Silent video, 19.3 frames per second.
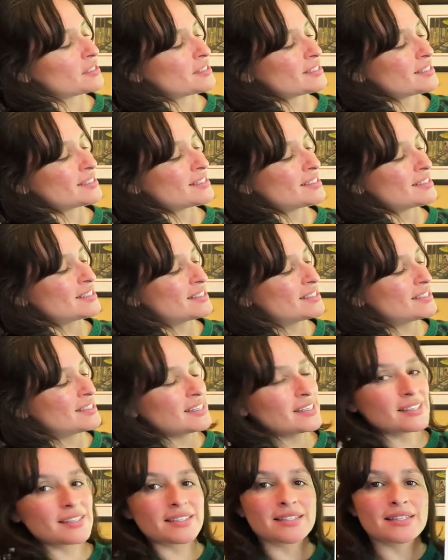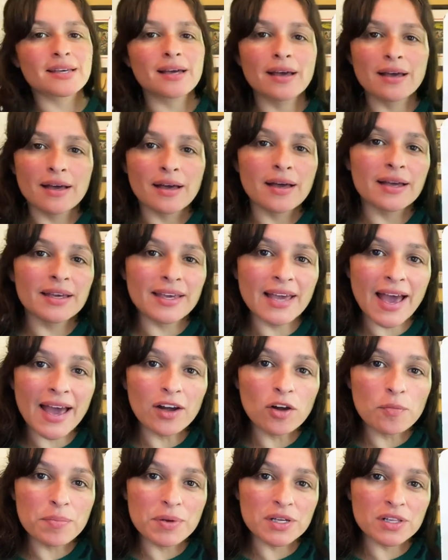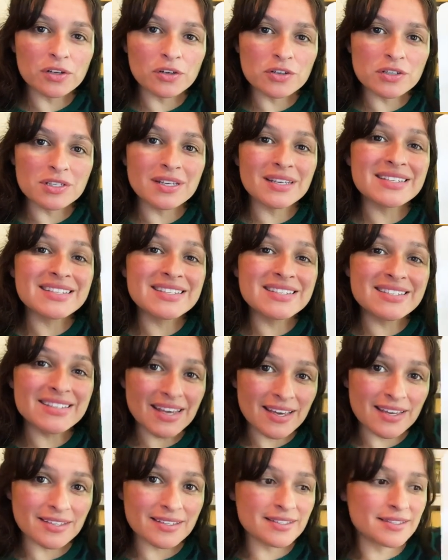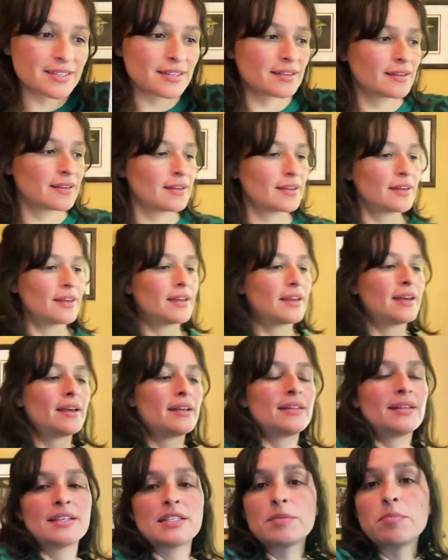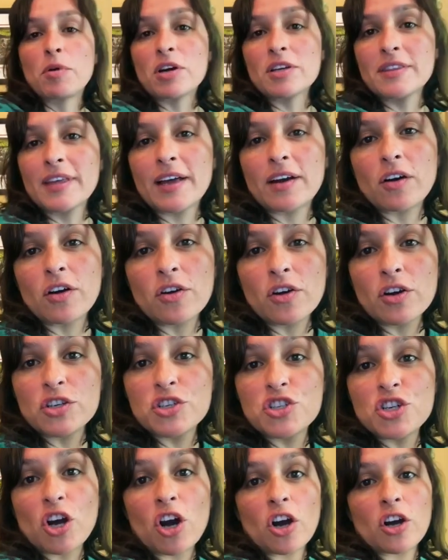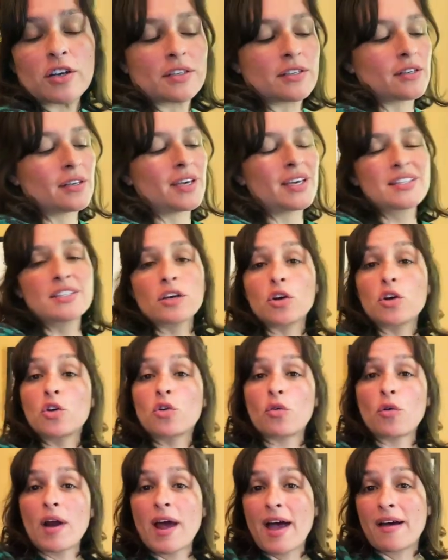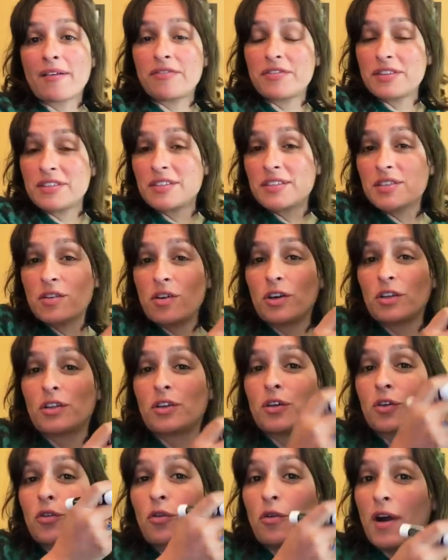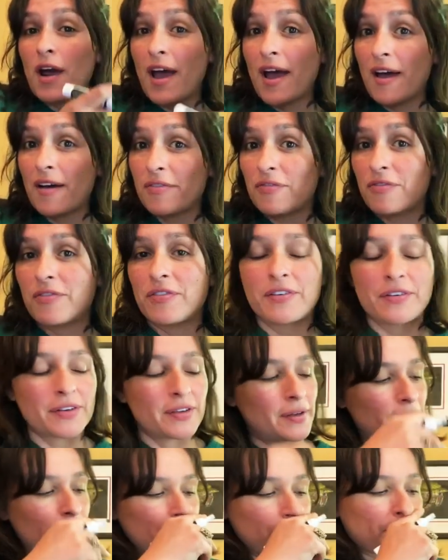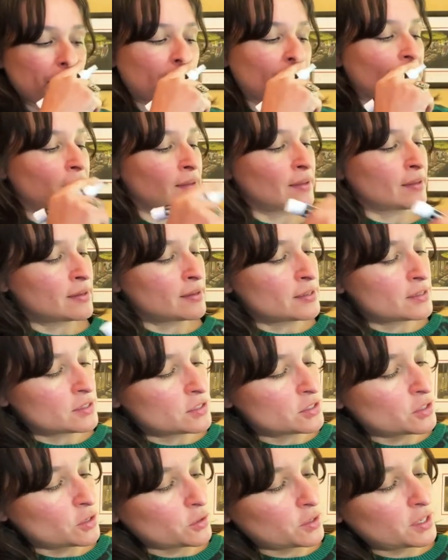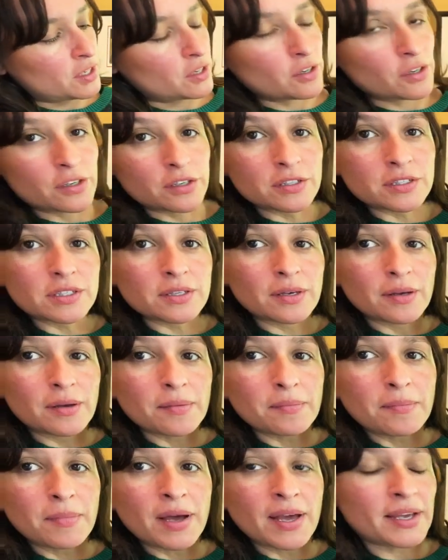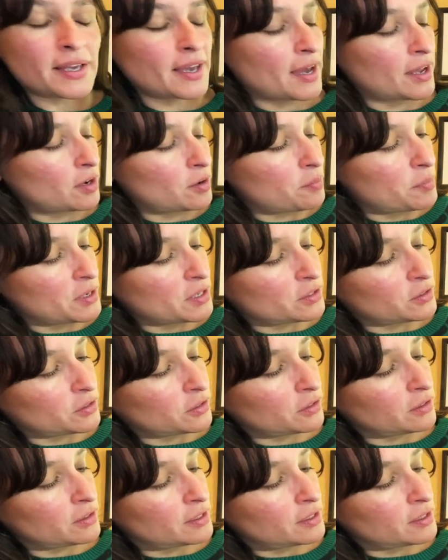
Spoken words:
6 caterpillars. 6. Let's mark that on our chart. It's a graph. This is called a graph. So here's my caterpillar.